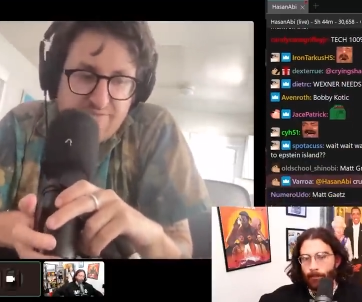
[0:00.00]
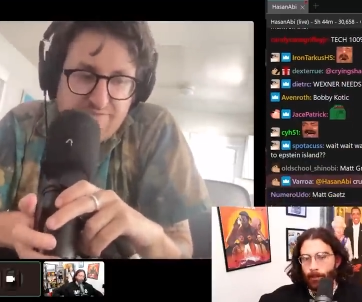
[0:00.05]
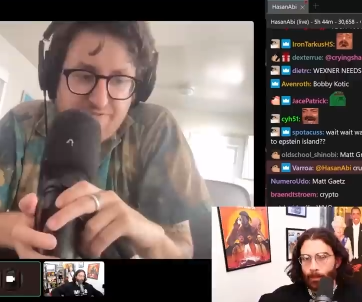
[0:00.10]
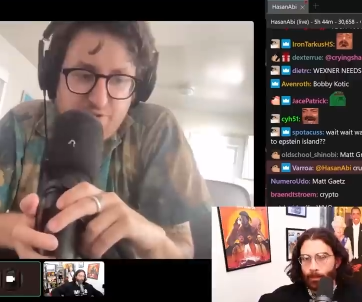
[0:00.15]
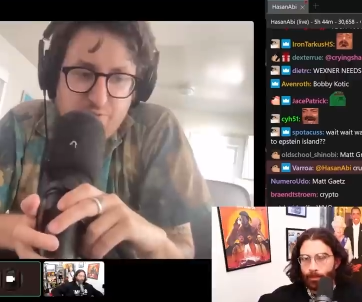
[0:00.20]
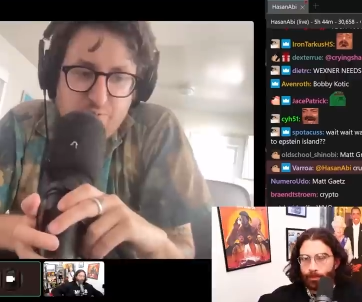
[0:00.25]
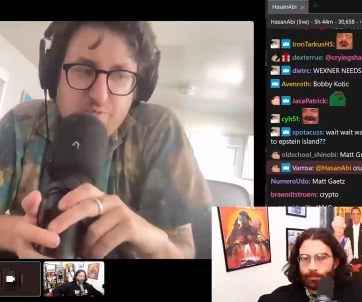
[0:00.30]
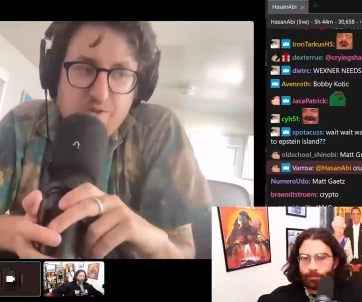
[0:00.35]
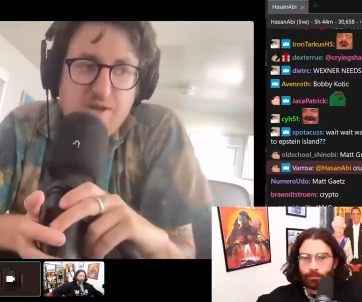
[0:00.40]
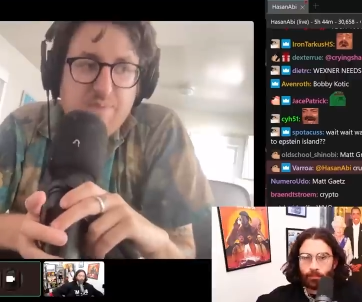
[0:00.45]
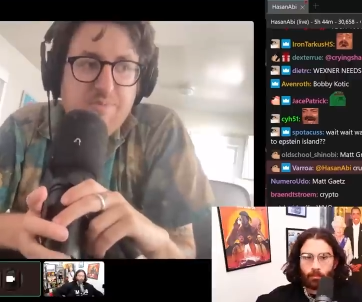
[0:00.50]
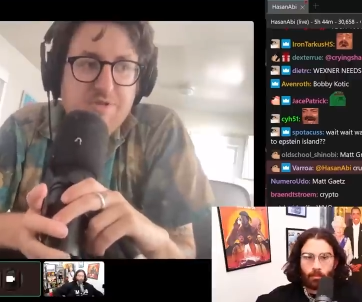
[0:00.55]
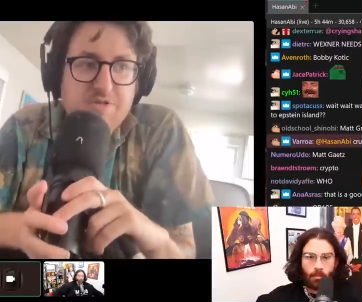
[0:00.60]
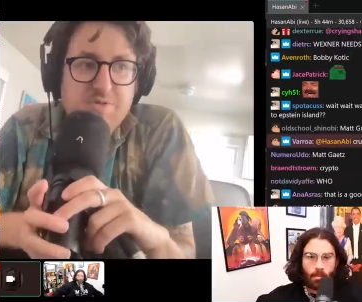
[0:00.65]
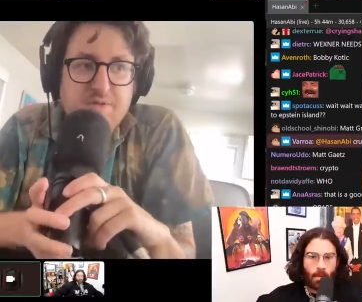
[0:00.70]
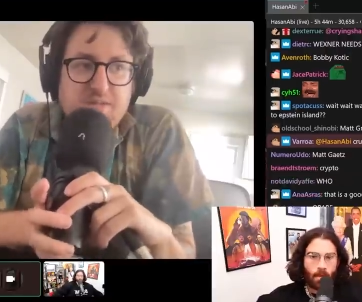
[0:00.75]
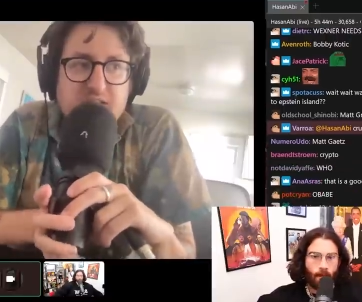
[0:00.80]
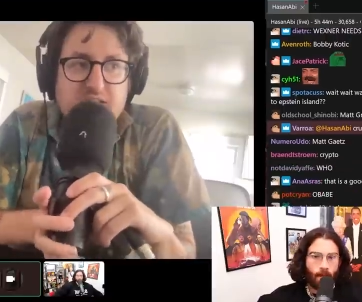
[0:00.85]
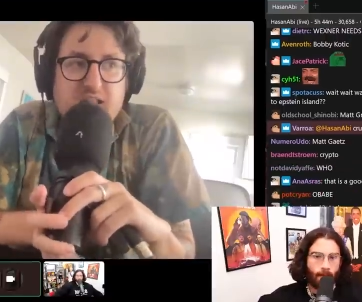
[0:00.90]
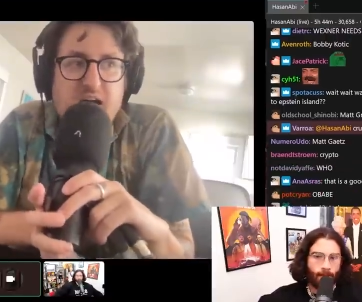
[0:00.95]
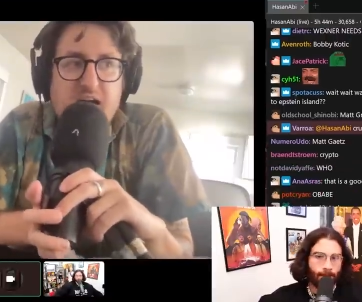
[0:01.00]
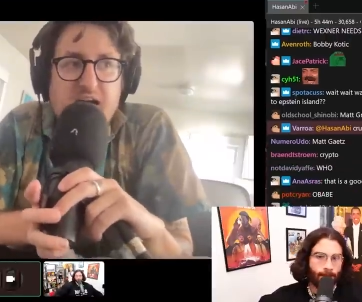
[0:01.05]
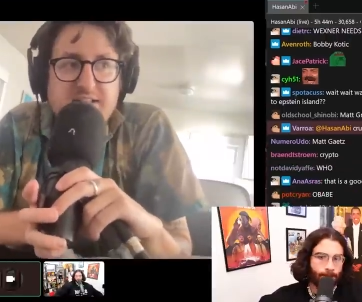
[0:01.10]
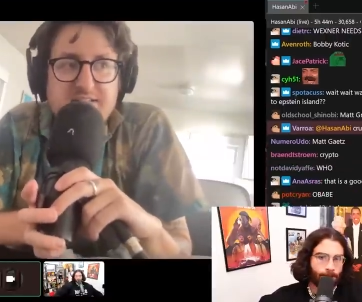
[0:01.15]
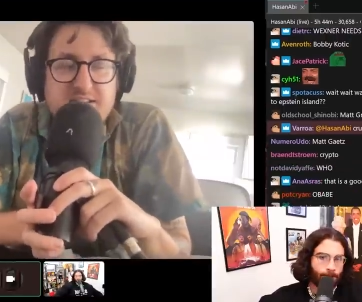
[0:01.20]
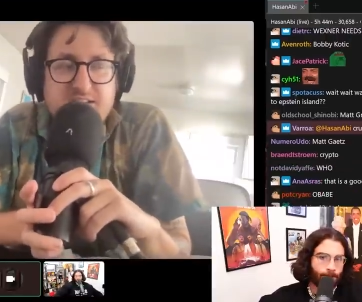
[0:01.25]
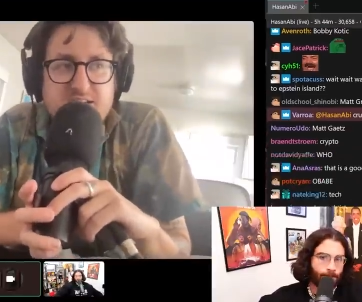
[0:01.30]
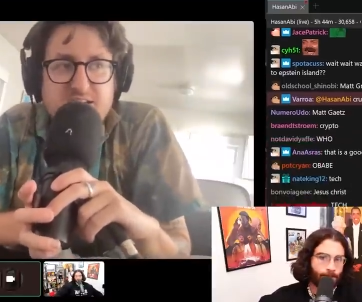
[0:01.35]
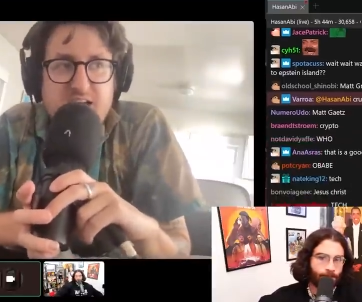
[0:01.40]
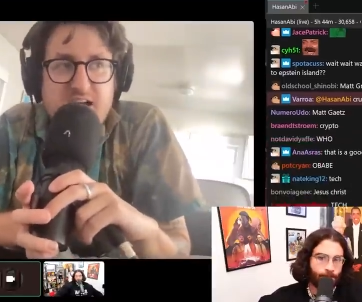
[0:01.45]
Speaker 1: if you read between the
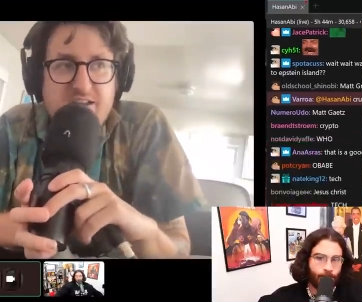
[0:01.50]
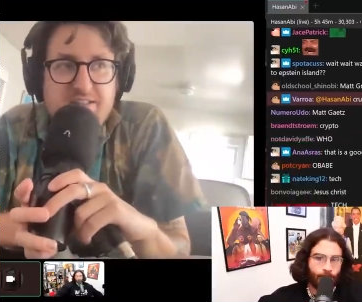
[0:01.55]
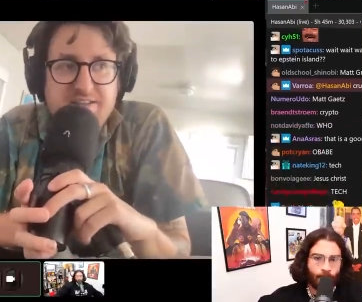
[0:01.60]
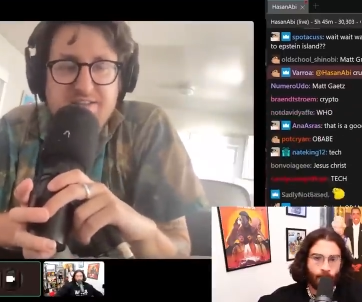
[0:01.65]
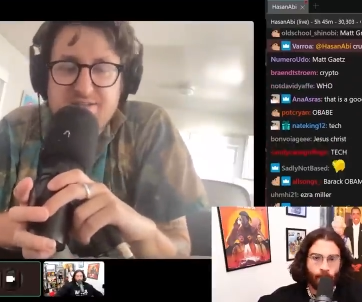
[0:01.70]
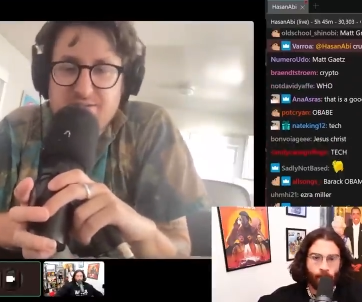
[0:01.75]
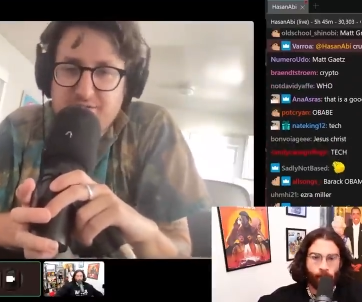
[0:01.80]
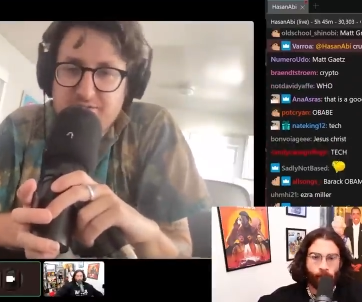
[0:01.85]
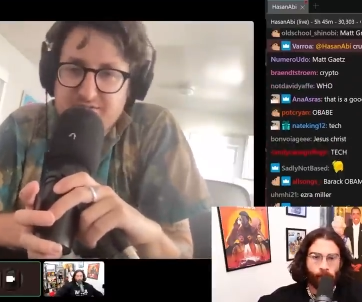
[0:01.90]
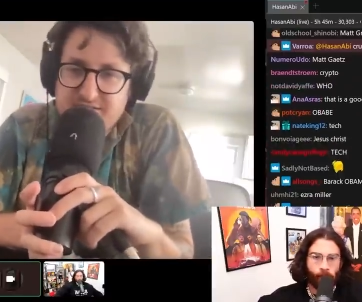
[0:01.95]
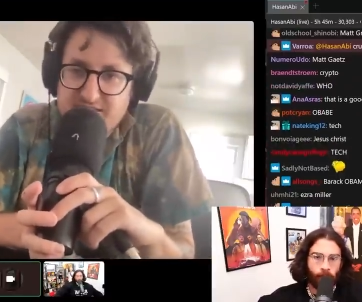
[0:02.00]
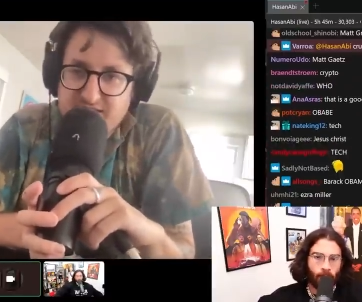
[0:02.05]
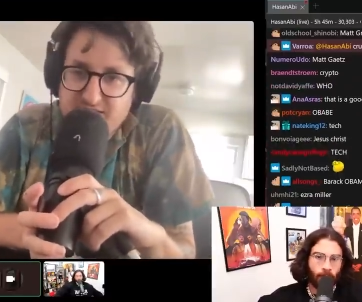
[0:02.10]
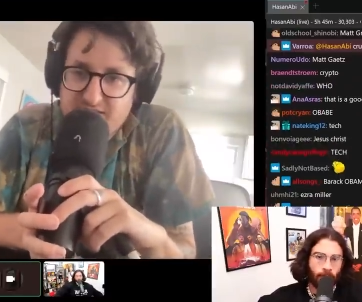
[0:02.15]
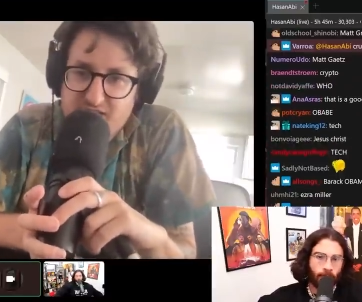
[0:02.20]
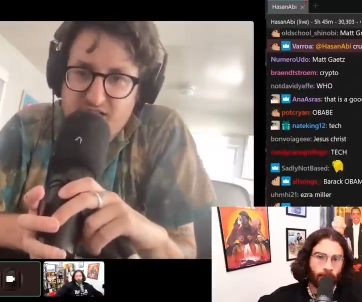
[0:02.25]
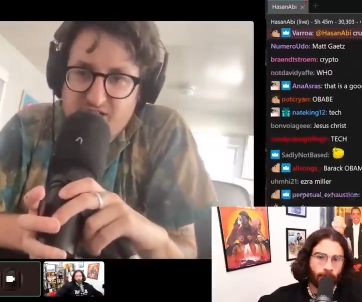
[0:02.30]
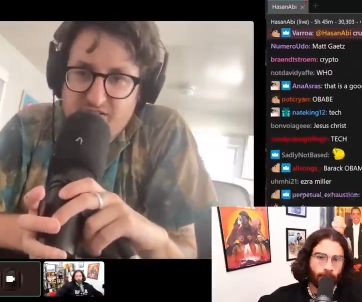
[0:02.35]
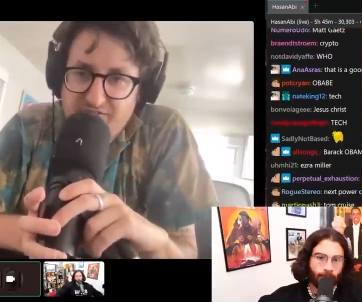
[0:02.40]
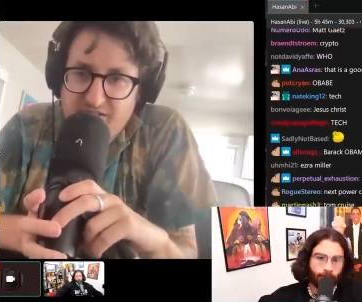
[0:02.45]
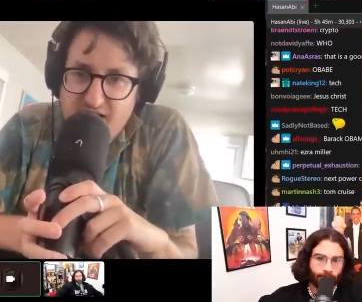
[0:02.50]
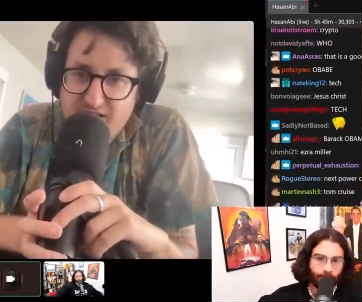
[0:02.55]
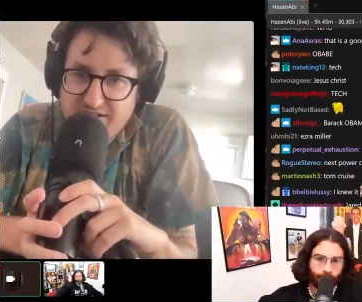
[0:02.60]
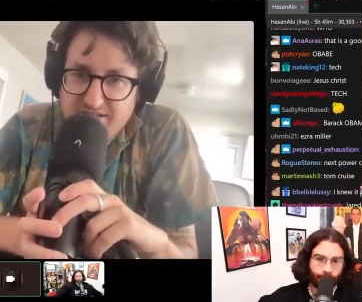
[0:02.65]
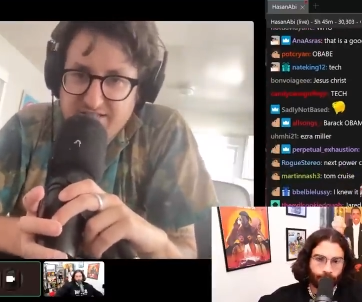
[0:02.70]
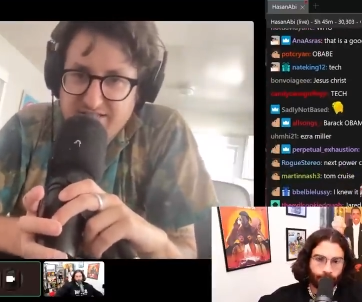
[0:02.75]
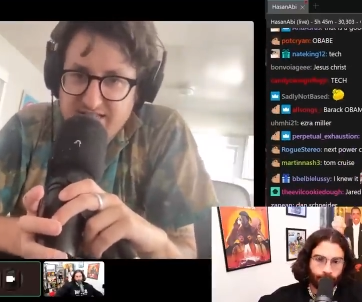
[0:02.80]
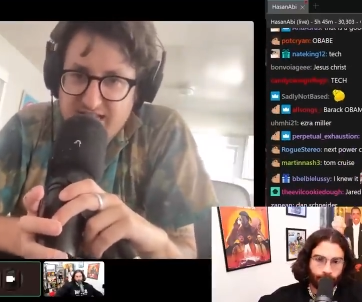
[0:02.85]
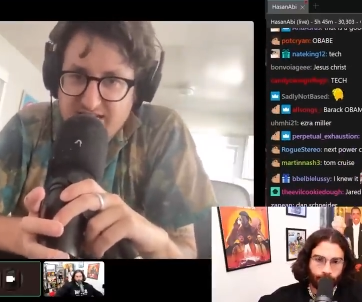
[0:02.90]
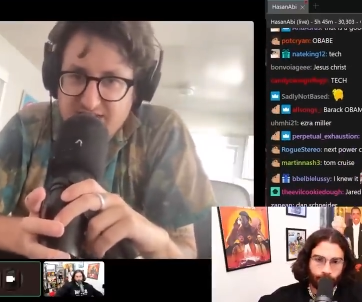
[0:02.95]
lines on a lot of these sort of Silicon Valley